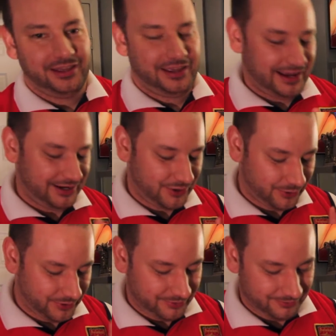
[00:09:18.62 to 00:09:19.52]
and no
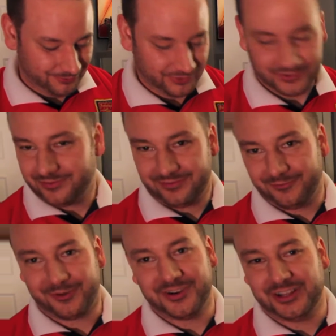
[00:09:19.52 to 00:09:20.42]
one was
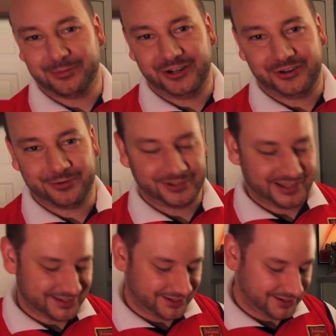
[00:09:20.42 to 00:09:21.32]
fronting the money to
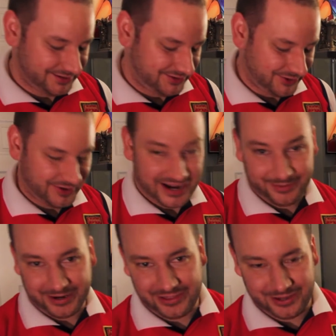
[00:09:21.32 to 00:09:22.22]
release it, so had to
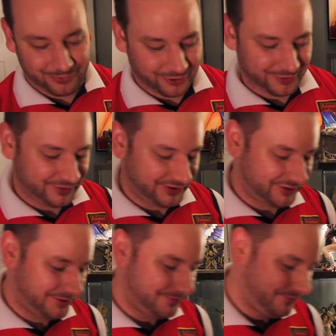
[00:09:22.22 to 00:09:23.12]
buy the import version.